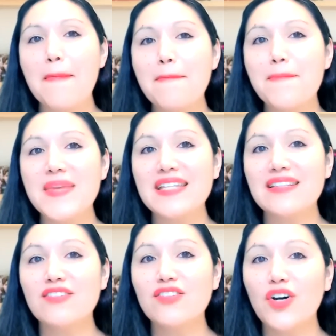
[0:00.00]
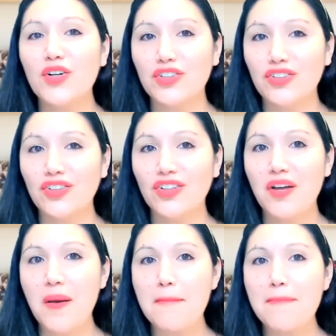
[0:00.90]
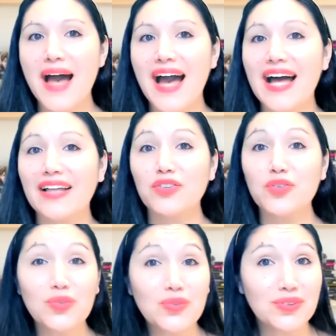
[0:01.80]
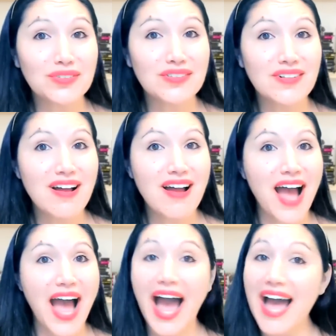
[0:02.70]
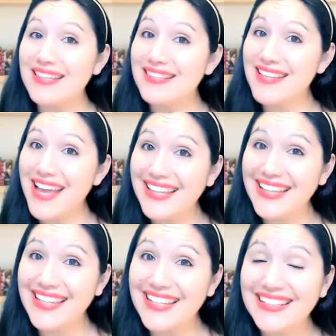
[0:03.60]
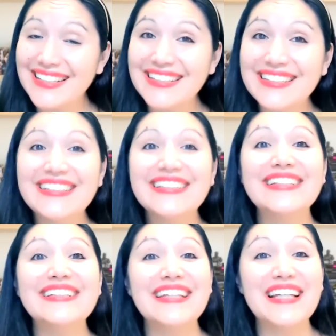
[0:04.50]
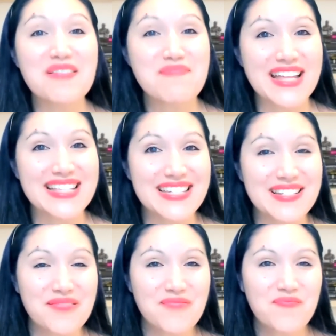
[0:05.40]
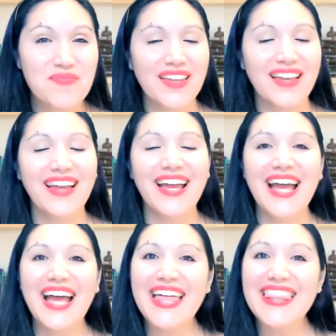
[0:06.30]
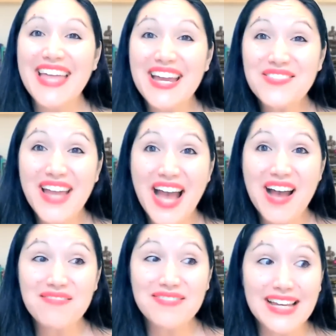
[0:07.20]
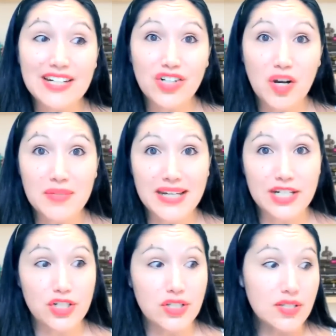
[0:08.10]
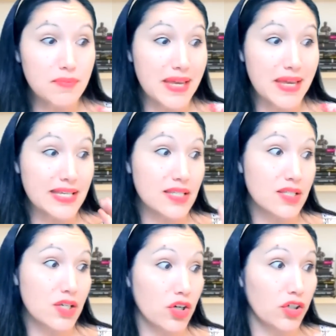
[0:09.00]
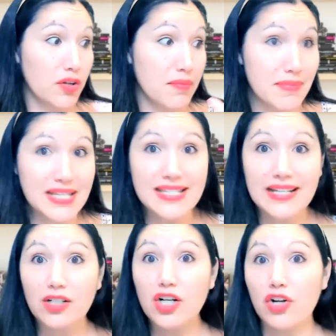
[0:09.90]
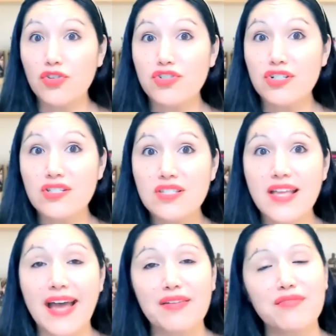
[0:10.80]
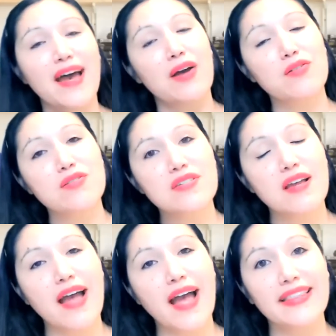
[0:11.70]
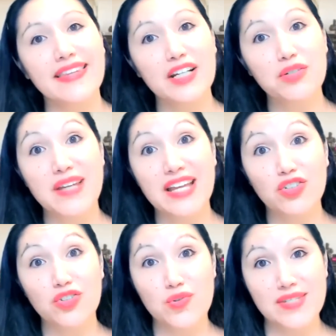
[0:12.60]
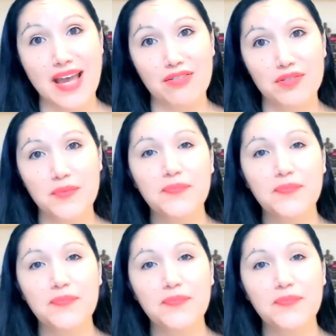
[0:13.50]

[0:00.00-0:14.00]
Méthode, marathon, Athènes, télépathie. Then we have letter combinations based on mixing consonants and vowels, and they create a new sound.